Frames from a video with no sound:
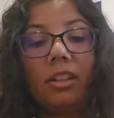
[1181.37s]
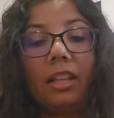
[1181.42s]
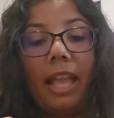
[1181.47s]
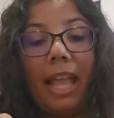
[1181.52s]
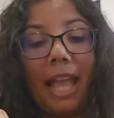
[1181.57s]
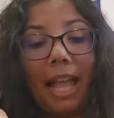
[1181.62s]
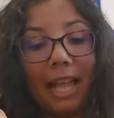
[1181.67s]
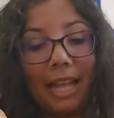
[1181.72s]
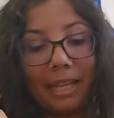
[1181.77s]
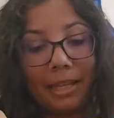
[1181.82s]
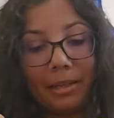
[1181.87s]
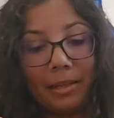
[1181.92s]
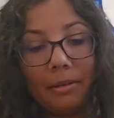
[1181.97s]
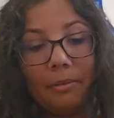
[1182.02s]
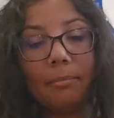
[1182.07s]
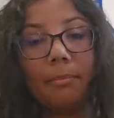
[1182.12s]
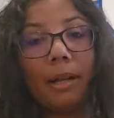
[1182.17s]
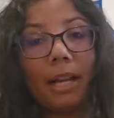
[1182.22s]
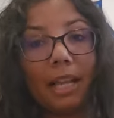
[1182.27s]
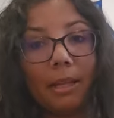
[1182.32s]
can
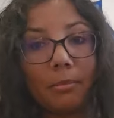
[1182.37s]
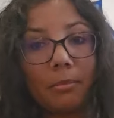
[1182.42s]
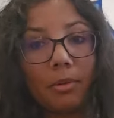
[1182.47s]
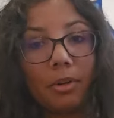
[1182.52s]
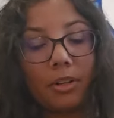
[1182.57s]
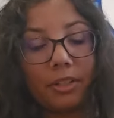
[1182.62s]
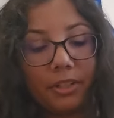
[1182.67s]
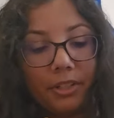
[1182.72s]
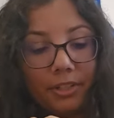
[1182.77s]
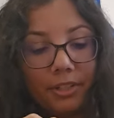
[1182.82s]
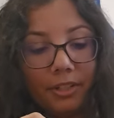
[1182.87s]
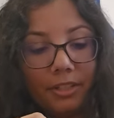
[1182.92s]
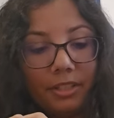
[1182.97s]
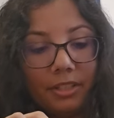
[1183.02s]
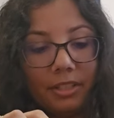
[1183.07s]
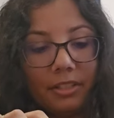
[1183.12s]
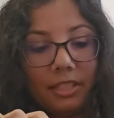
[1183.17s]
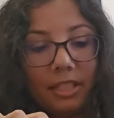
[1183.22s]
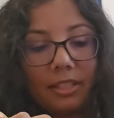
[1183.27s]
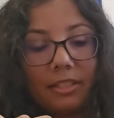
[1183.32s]
buy more yarn,
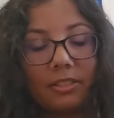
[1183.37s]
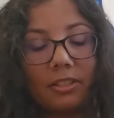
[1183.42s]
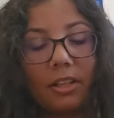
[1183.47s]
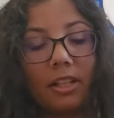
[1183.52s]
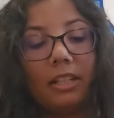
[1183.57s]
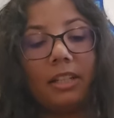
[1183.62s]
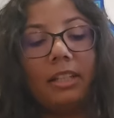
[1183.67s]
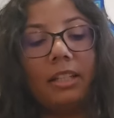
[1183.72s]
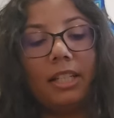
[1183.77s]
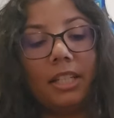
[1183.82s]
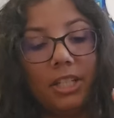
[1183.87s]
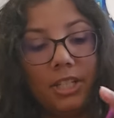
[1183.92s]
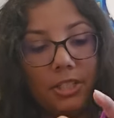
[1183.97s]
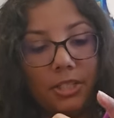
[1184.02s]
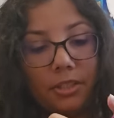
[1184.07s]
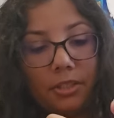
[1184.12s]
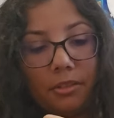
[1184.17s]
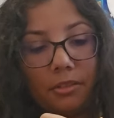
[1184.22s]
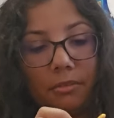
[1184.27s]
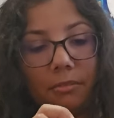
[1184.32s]
that's not an
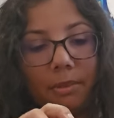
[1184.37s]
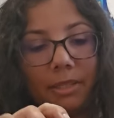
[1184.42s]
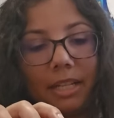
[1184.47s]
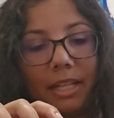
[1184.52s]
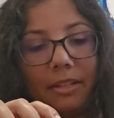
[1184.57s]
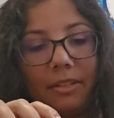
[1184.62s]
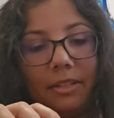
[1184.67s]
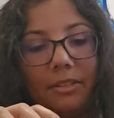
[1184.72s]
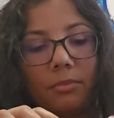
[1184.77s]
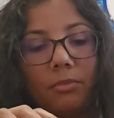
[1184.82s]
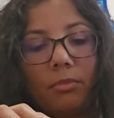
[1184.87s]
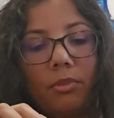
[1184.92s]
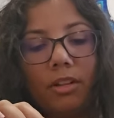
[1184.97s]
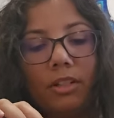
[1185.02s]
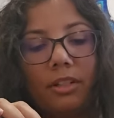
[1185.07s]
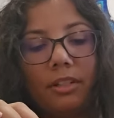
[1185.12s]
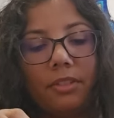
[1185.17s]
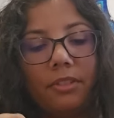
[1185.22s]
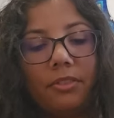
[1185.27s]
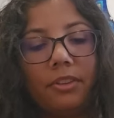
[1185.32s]
issue, but I just want
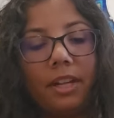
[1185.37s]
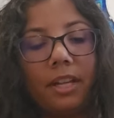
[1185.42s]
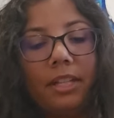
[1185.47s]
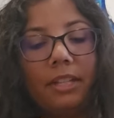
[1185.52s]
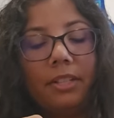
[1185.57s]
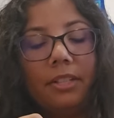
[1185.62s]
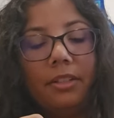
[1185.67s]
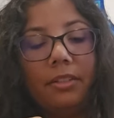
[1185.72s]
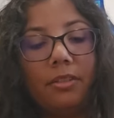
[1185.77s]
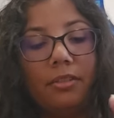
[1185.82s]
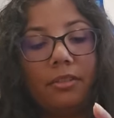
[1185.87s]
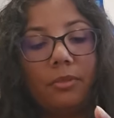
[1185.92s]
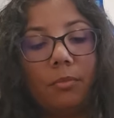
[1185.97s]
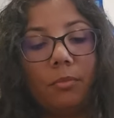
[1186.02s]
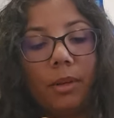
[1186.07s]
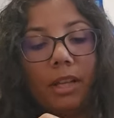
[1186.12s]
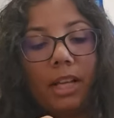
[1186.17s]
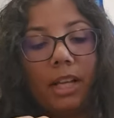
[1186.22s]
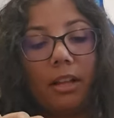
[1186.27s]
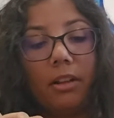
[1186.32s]
to try and use
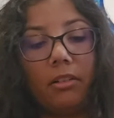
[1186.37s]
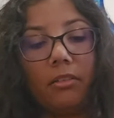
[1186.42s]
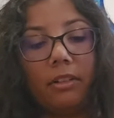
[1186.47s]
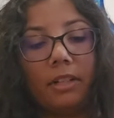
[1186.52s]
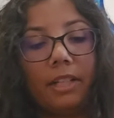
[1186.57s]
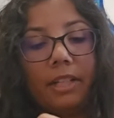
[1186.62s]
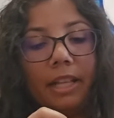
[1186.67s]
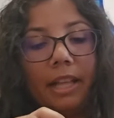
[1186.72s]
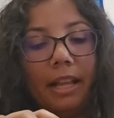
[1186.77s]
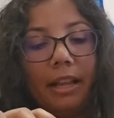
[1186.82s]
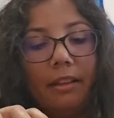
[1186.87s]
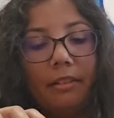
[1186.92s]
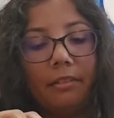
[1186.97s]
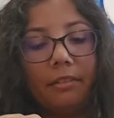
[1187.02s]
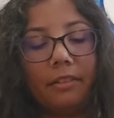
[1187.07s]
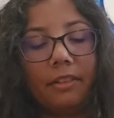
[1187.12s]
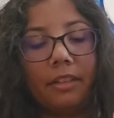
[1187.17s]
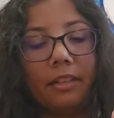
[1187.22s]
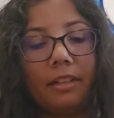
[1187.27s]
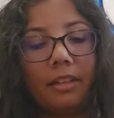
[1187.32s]
what I already have.
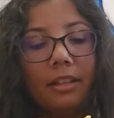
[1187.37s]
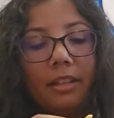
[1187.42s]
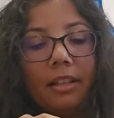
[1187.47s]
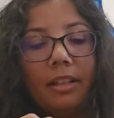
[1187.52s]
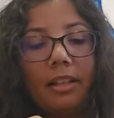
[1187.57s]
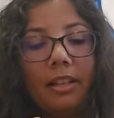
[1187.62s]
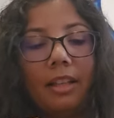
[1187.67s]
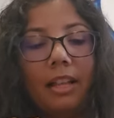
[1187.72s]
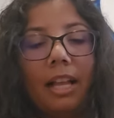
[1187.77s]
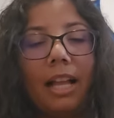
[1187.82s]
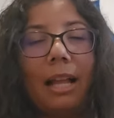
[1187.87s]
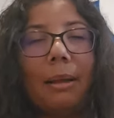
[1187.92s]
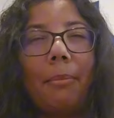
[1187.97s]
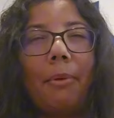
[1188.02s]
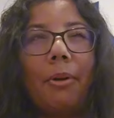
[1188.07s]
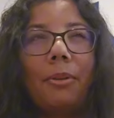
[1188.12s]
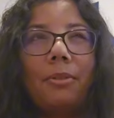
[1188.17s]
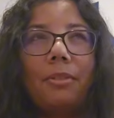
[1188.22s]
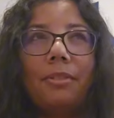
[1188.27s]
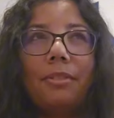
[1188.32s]
I'm
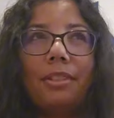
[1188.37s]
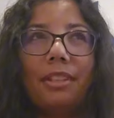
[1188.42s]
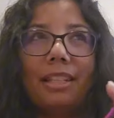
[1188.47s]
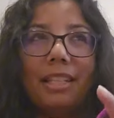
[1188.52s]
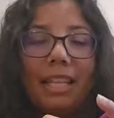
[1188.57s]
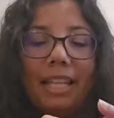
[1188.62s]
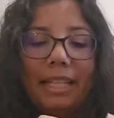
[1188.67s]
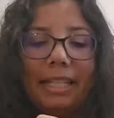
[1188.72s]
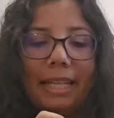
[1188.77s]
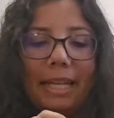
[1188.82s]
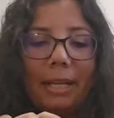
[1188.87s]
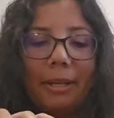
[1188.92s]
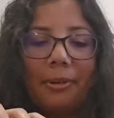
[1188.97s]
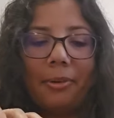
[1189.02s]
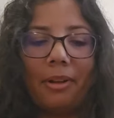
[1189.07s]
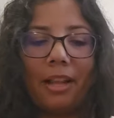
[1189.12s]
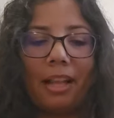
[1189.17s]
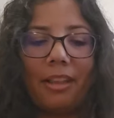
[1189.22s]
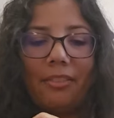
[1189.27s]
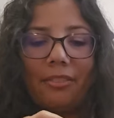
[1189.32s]
also thinking now,
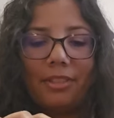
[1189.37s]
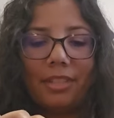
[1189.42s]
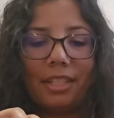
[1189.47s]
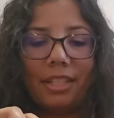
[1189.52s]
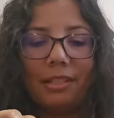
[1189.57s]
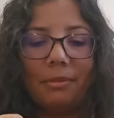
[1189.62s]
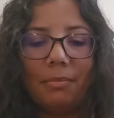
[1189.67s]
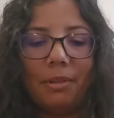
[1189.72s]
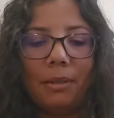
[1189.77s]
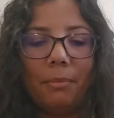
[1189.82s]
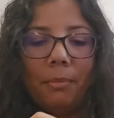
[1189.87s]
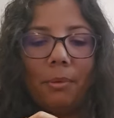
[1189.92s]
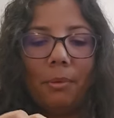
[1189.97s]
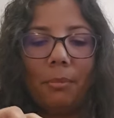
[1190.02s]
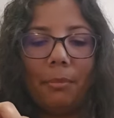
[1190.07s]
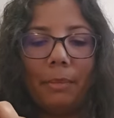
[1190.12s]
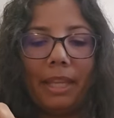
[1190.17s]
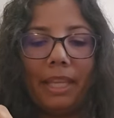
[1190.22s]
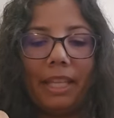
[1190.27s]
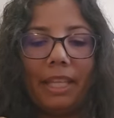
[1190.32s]
I've seen people
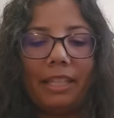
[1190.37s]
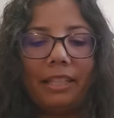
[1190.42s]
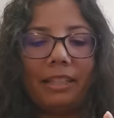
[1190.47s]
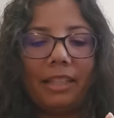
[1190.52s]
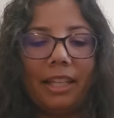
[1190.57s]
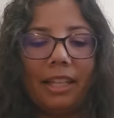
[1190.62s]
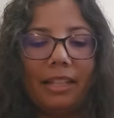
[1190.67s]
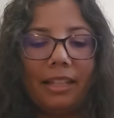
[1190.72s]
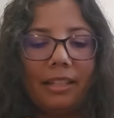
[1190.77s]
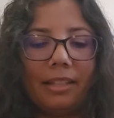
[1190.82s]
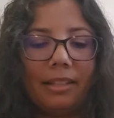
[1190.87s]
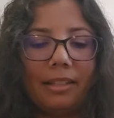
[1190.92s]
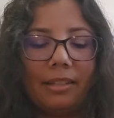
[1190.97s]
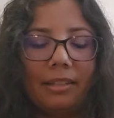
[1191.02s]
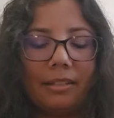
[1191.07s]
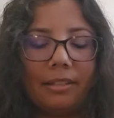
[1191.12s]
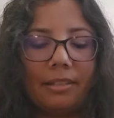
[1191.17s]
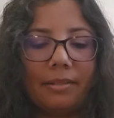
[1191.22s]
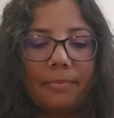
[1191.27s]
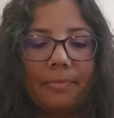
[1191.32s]
make like these
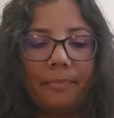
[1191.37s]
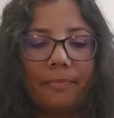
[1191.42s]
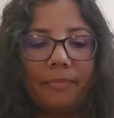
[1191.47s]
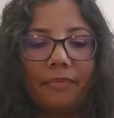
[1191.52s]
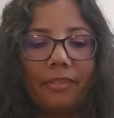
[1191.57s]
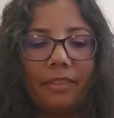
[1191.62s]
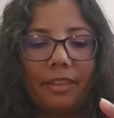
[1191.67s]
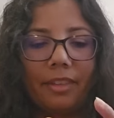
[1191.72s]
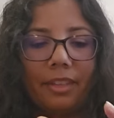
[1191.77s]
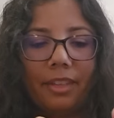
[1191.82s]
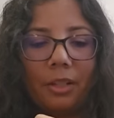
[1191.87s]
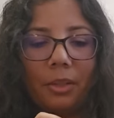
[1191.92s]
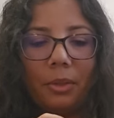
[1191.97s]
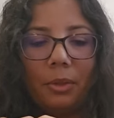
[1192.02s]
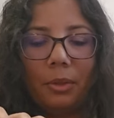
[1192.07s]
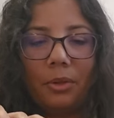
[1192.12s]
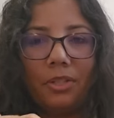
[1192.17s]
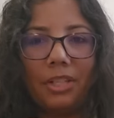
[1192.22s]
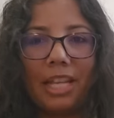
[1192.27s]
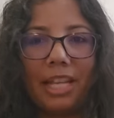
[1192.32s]

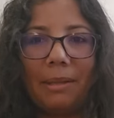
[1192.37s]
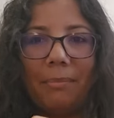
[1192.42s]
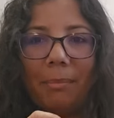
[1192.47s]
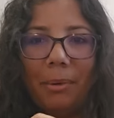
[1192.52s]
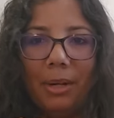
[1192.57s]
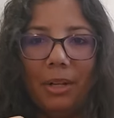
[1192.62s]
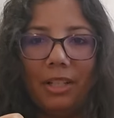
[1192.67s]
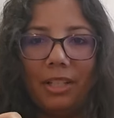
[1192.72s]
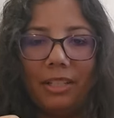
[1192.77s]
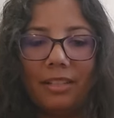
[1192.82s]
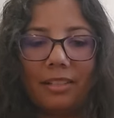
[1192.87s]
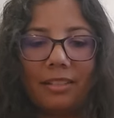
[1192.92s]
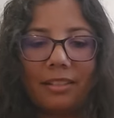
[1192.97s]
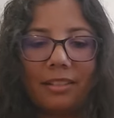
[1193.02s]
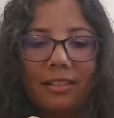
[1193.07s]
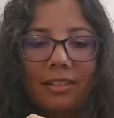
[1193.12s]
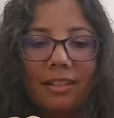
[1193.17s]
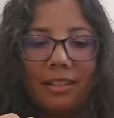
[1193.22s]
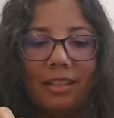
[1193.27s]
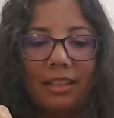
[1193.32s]
crochet books
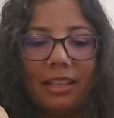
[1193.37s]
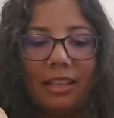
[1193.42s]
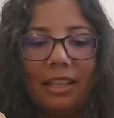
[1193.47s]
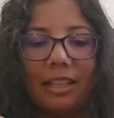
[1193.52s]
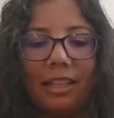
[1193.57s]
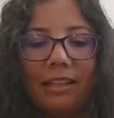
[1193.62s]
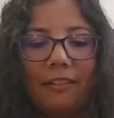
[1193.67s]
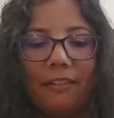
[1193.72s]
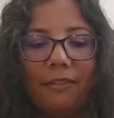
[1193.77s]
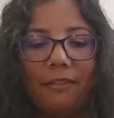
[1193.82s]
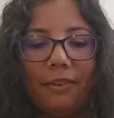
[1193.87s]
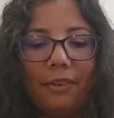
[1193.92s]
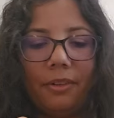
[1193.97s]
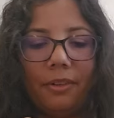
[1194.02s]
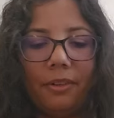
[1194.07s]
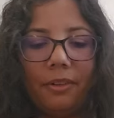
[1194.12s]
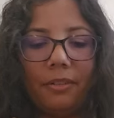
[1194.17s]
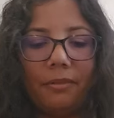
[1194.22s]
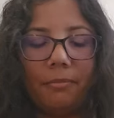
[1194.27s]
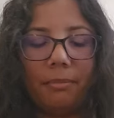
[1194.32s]

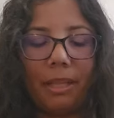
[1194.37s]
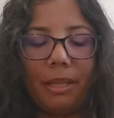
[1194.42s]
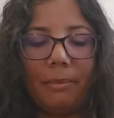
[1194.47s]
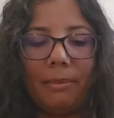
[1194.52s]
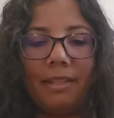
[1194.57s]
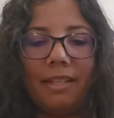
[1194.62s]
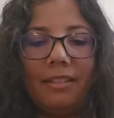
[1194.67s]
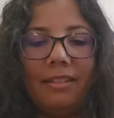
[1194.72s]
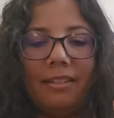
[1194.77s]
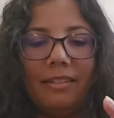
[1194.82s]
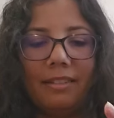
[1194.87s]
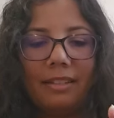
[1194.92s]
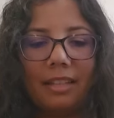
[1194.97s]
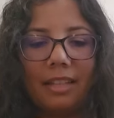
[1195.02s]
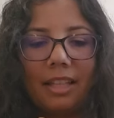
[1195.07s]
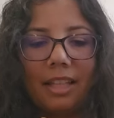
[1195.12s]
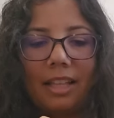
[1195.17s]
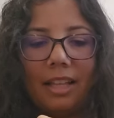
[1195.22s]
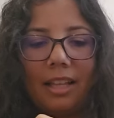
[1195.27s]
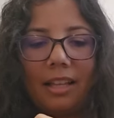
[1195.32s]
for babies.
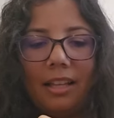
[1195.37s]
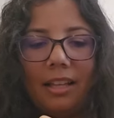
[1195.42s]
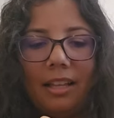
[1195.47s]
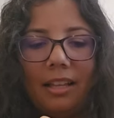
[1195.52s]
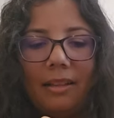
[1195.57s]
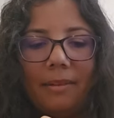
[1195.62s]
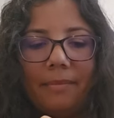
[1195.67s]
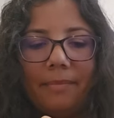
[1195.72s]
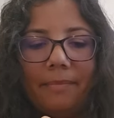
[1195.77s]
I